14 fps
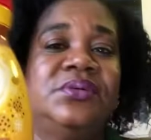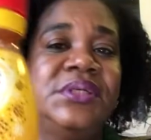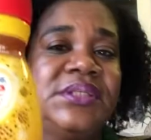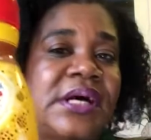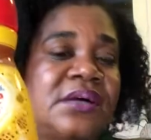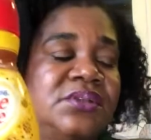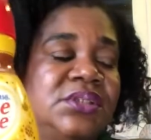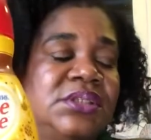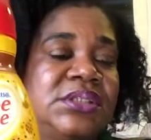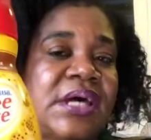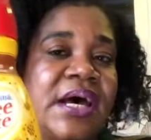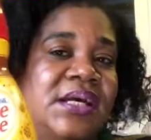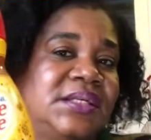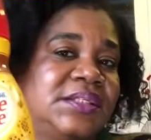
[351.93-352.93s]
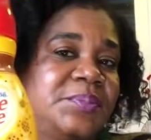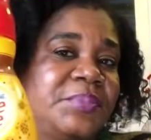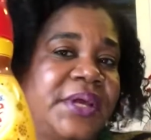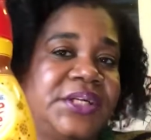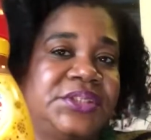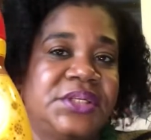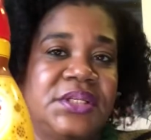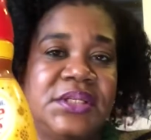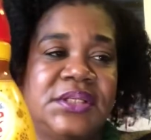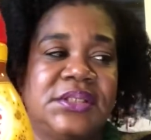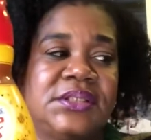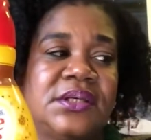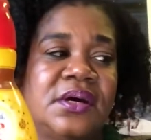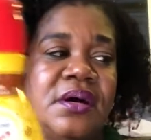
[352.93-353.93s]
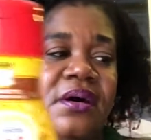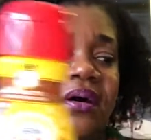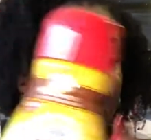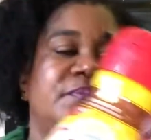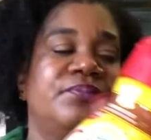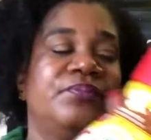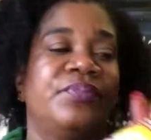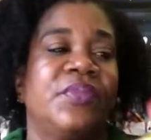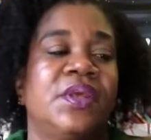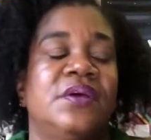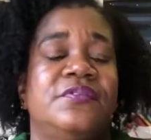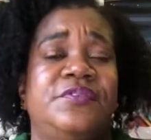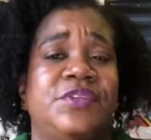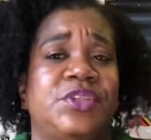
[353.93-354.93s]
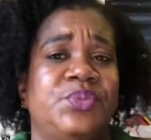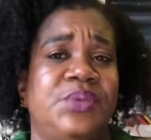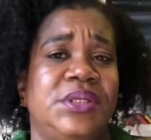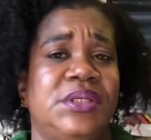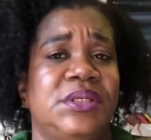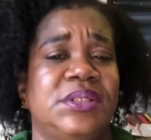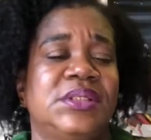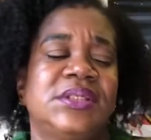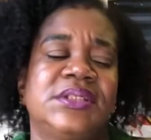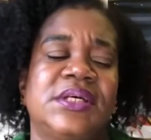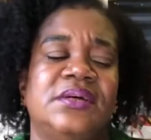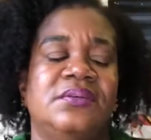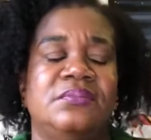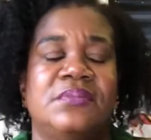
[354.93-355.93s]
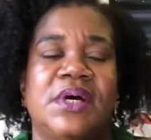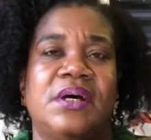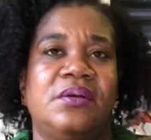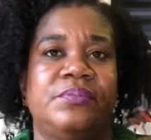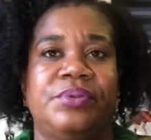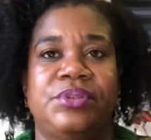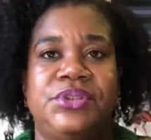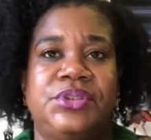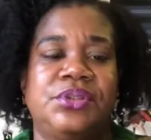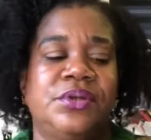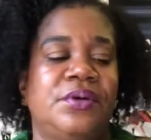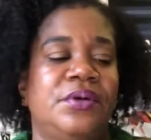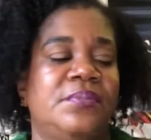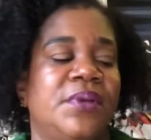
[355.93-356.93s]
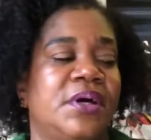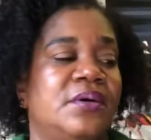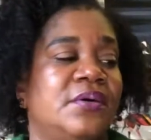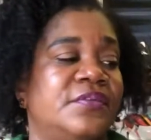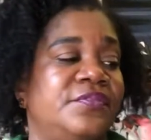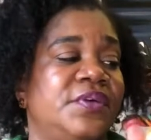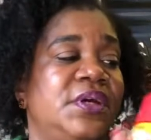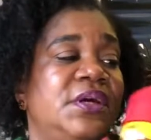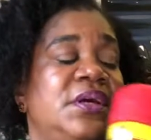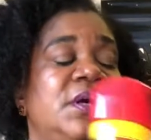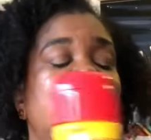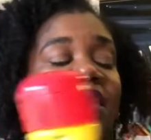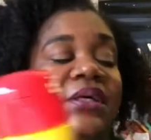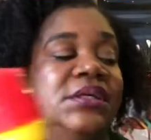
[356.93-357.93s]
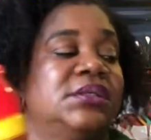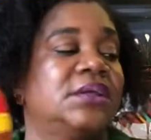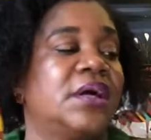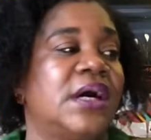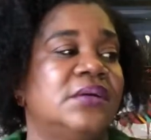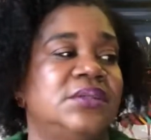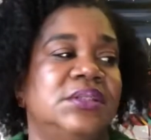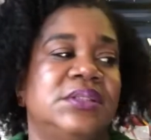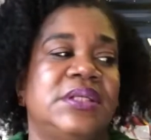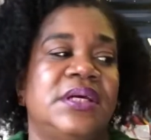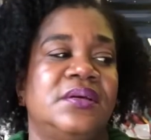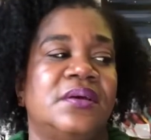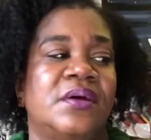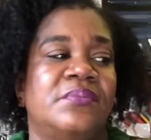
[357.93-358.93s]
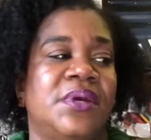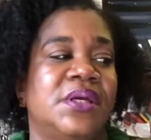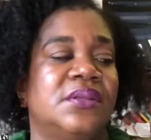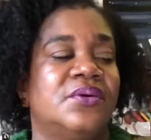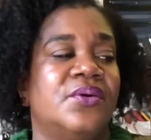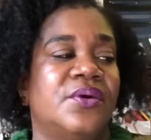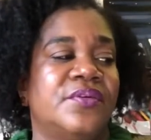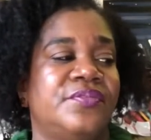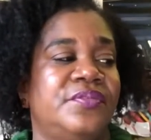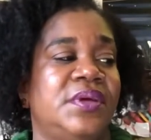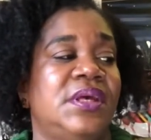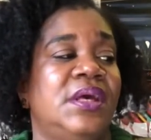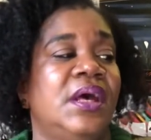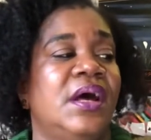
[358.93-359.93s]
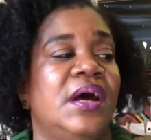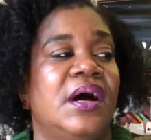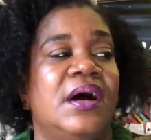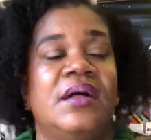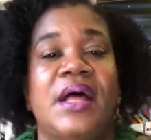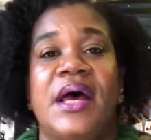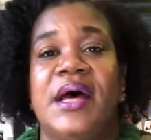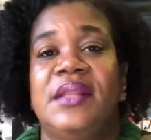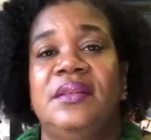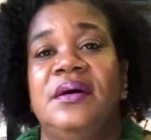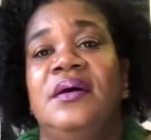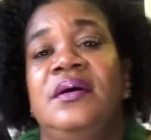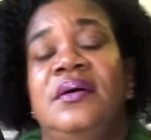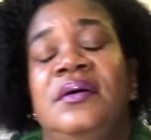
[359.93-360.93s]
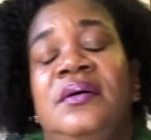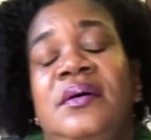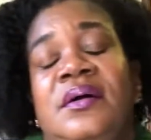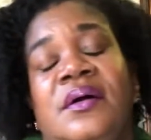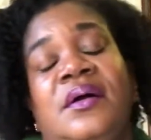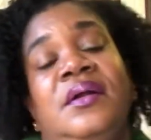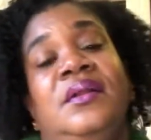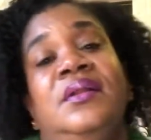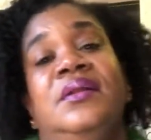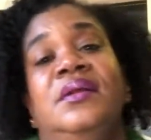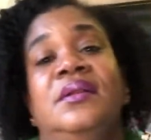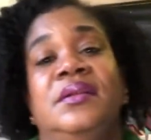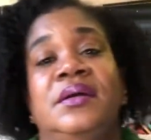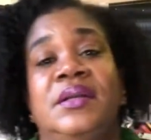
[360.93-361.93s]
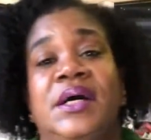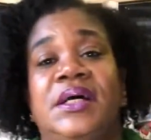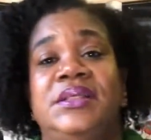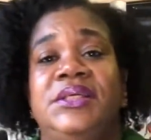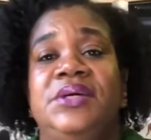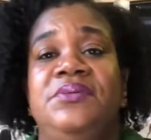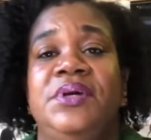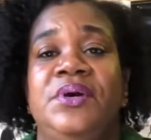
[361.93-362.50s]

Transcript: is I'll just add a splash of this for sweetness, because I don't put sugar in my coffee. So I'll make the coffee. I'll add the non-dairy